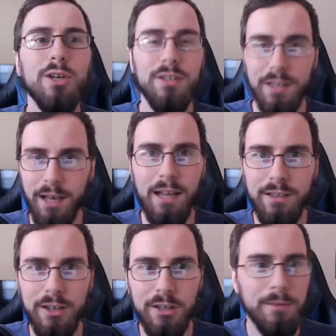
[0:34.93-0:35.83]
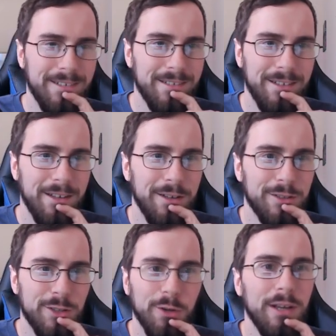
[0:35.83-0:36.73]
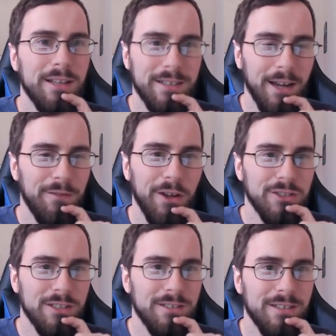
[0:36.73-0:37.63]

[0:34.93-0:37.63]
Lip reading: it's A tier. Hisuian Typhlosion,